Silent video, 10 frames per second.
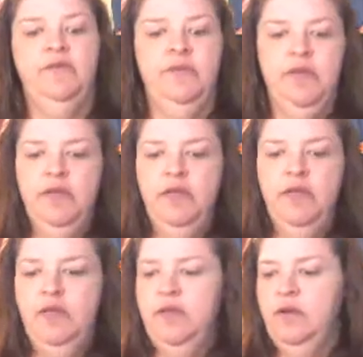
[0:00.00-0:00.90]
off,
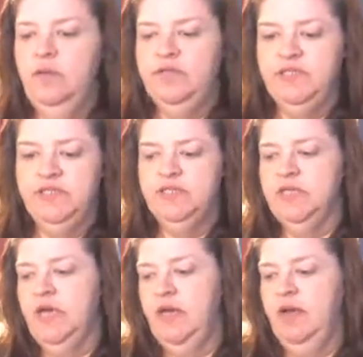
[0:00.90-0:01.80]
which is
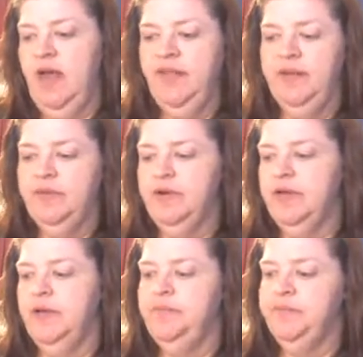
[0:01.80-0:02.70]
uh, I think pretty
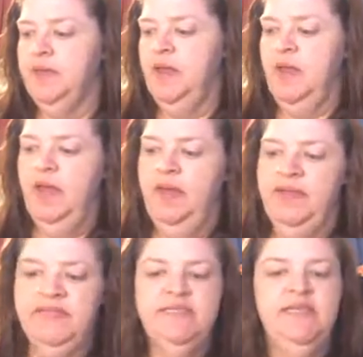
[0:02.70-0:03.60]
good
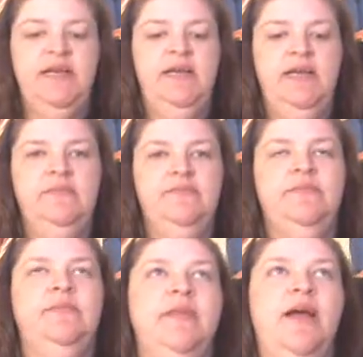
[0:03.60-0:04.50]
this uh,
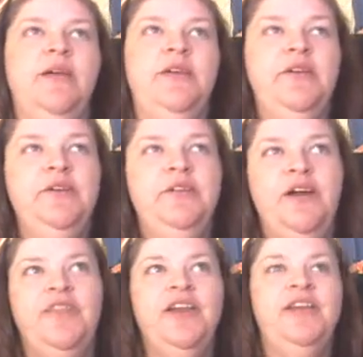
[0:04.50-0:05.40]
I, I, do a
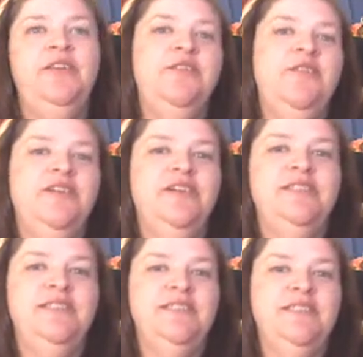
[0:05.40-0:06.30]
lot of thank you
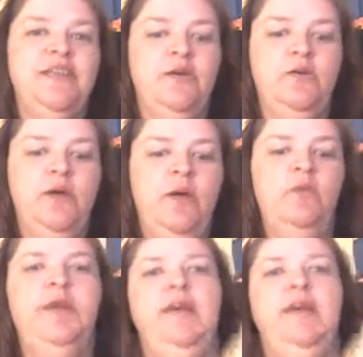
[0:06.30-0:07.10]
cards, so I